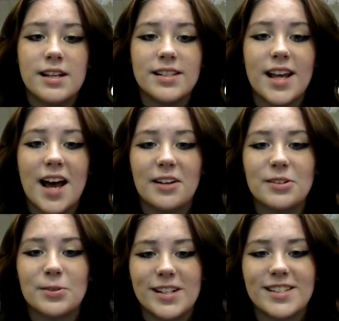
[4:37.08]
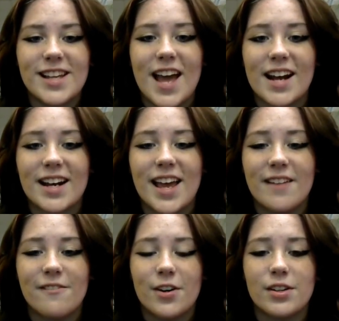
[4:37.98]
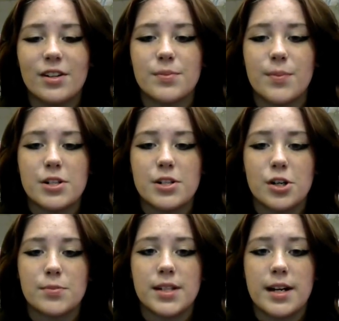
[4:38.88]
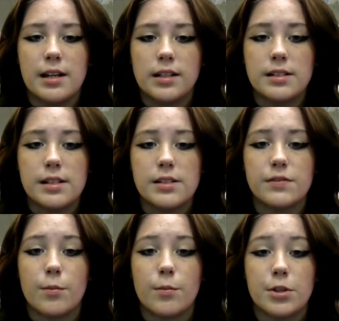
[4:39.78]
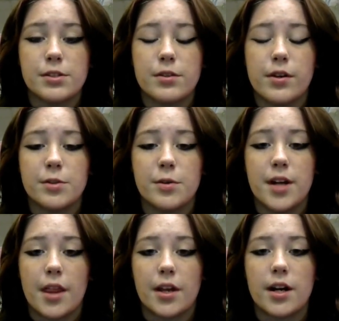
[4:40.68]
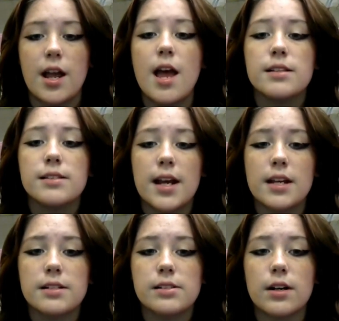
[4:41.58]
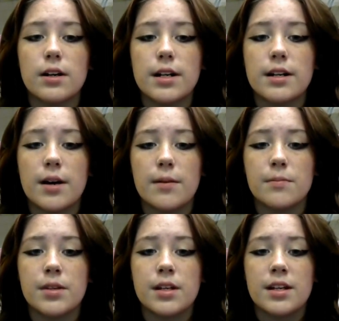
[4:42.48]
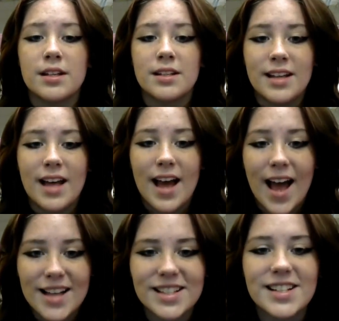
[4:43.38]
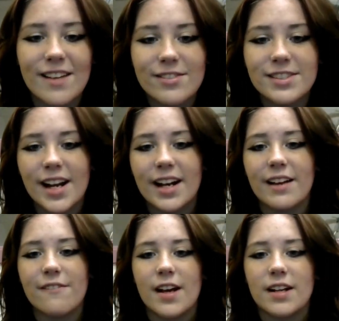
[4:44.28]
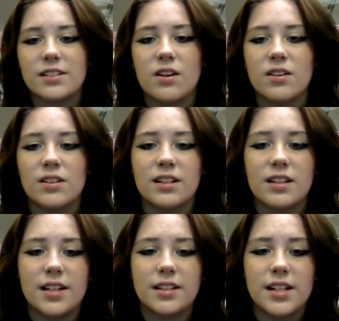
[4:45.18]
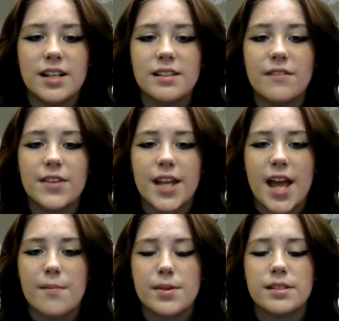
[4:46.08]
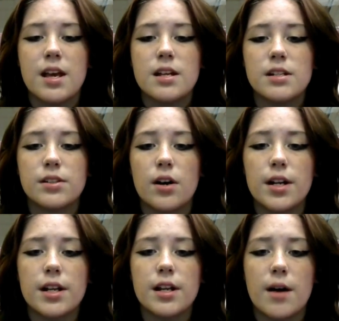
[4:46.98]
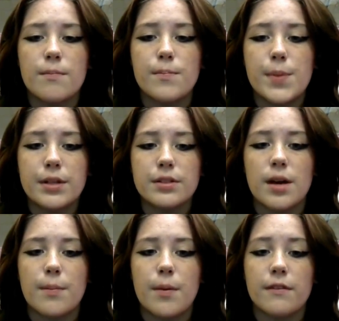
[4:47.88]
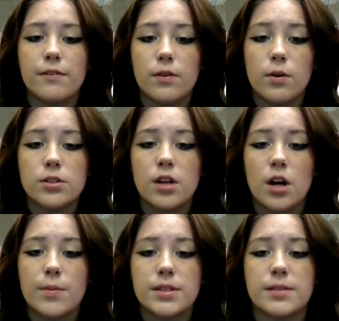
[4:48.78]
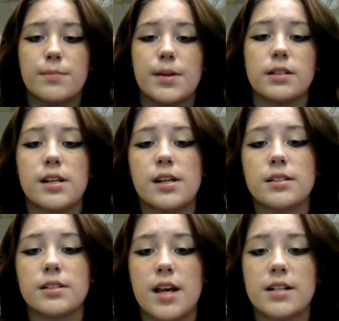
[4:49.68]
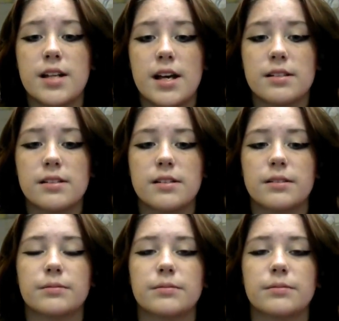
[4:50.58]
is a health risk and can further spread germs and illnesses from one student to another. Second, discarded gum has a devastating effect on the cleanliness of the campus. Discarded gum builds up on floors, carpets, and buildings and desks.